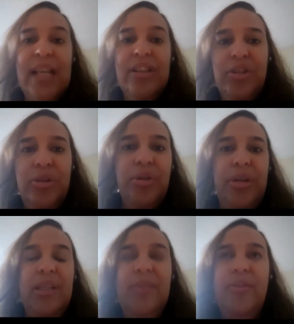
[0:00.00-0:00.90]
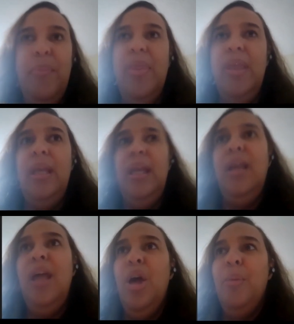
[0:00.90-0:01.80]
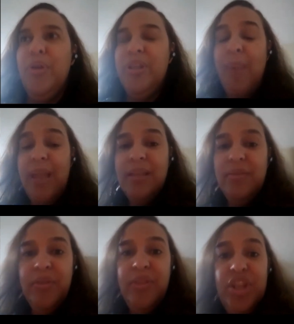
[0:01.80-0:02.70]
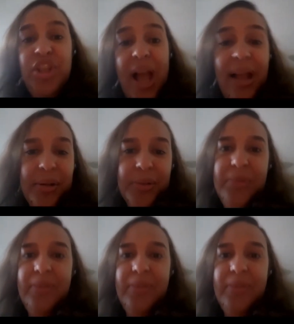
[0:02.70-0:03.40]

at stories from the perspective of the shadow.